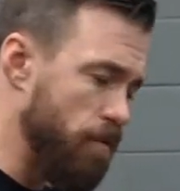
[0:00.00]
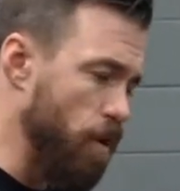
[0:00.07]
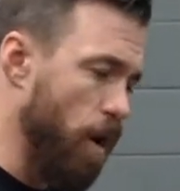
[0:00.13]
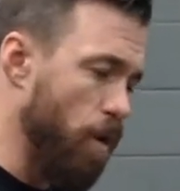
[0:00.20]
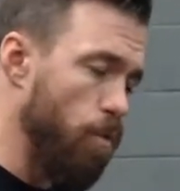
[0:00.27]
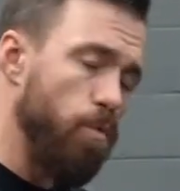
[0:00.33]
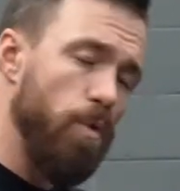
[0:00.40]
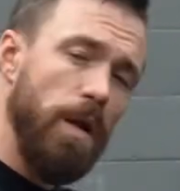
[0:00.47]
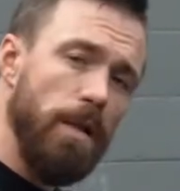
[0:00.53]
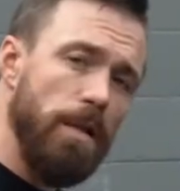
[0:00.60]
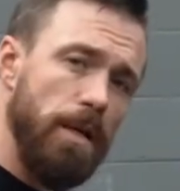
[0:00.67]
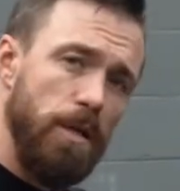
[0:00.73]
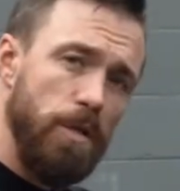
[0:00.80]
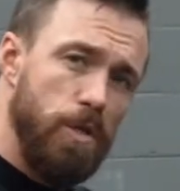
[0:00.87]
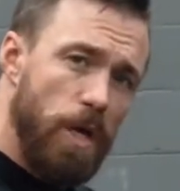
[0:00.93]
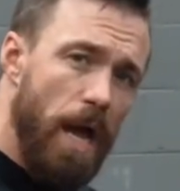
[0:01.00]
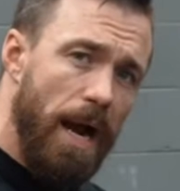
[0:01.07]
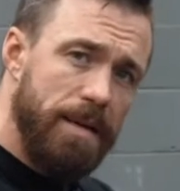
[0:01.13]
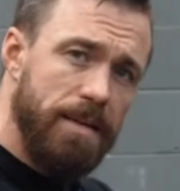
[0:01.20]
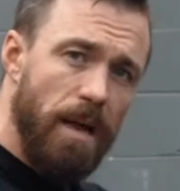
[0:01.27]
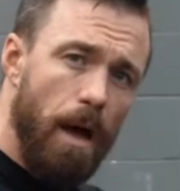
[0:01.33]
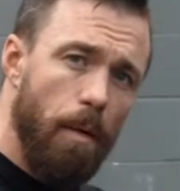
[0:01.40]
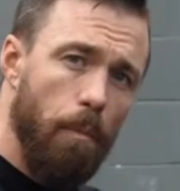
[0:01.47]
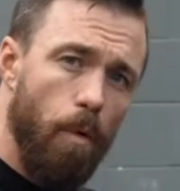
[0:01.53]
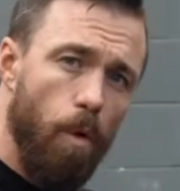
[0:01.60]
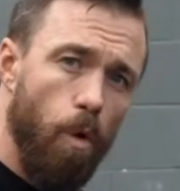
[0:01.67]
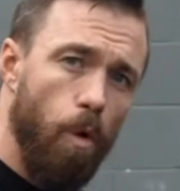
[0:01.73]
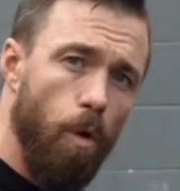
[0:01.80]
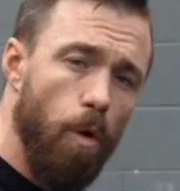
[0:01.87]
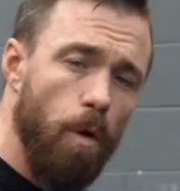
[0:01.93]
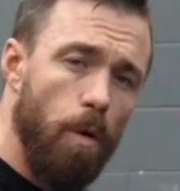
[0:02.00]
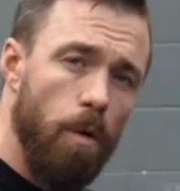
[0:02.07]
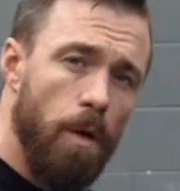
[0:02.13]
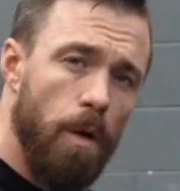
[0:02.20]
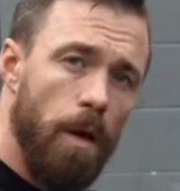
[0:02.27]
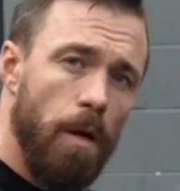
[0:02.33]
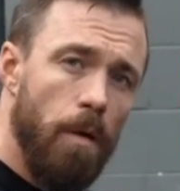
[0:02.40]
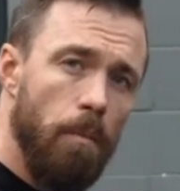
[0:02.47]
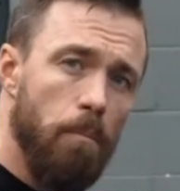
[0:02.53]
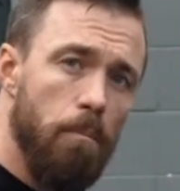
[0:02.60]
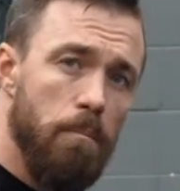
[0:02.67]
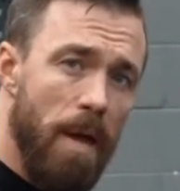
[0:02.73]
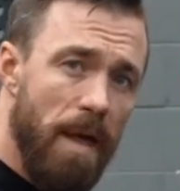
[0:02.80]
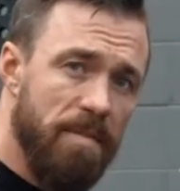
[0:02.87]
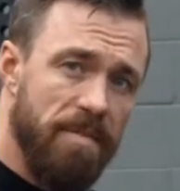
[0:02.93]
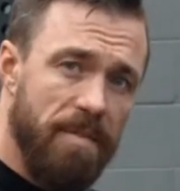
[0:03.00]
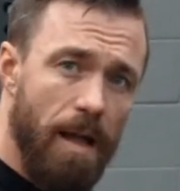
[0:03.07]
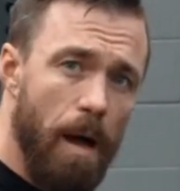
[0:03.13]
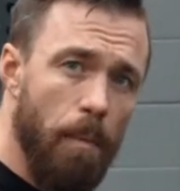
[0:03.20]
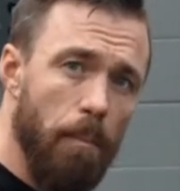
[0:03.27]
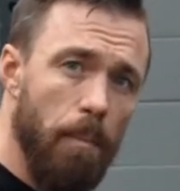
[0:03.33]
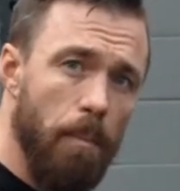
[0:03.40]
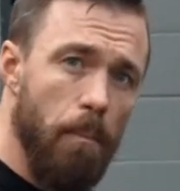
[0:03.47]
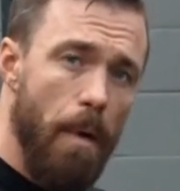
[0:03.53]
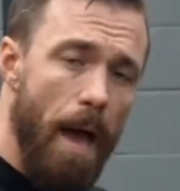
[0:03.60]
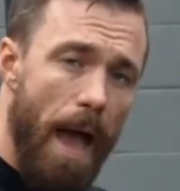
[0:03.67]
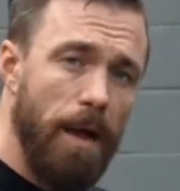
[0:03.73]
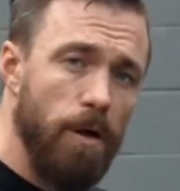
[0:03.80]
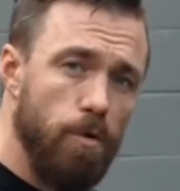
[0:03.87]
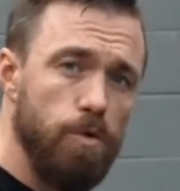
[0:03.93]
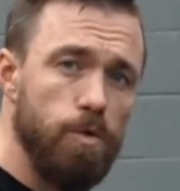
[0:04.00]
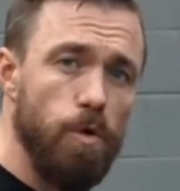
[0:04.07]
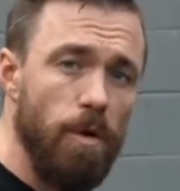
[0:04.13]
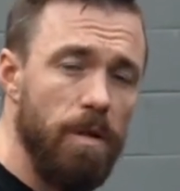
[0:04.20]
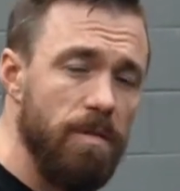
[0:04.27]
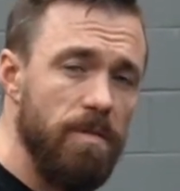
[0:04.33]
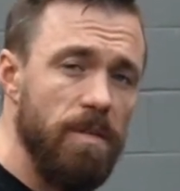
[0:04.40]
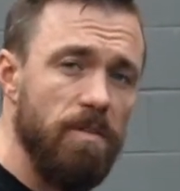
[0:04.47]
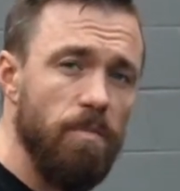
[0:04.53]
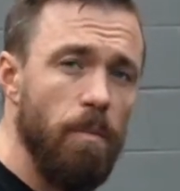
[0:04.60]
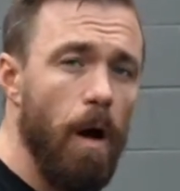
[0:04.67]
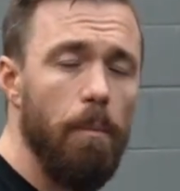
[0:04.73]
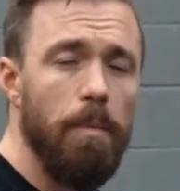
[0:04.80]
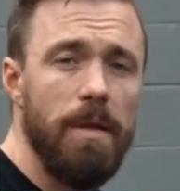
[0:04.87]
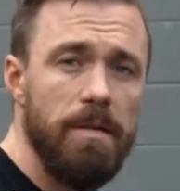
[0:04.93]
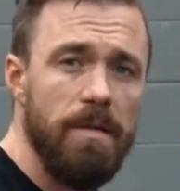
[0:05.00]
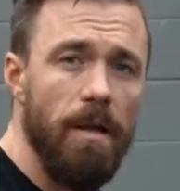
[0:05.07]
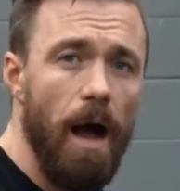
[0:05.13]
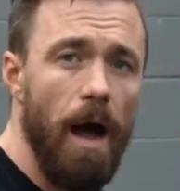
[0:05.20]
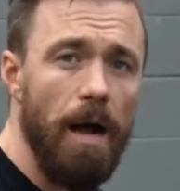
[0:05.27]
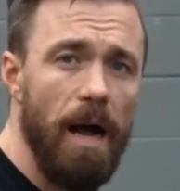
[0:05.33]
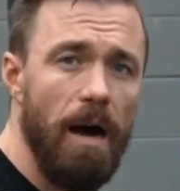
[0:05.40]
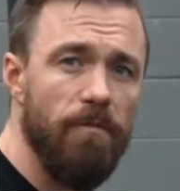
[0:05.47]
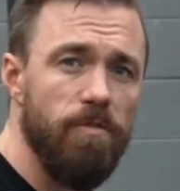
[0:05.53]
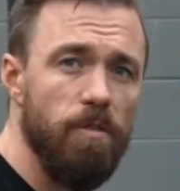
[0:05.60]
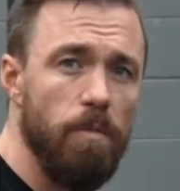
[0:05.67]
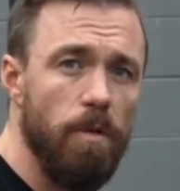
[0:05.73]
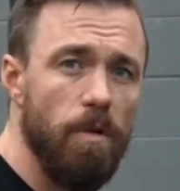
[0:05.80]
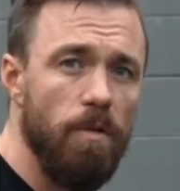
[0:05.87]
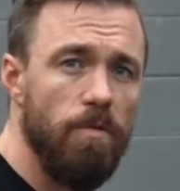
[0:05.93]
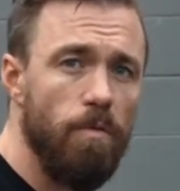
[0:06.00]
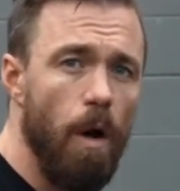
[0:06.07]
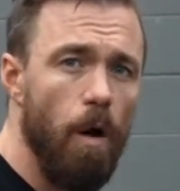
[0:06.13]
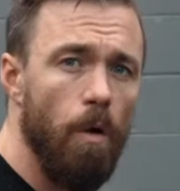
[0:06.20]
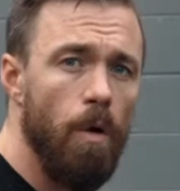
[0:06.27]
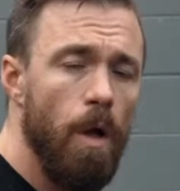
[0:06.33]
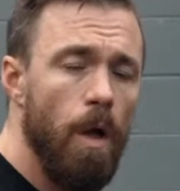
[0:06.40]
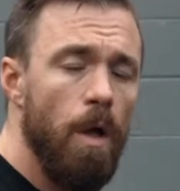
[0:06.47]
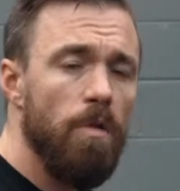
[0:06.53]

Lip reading: got really jacked up or messed up ankle joints, this might be uncomfortable as well.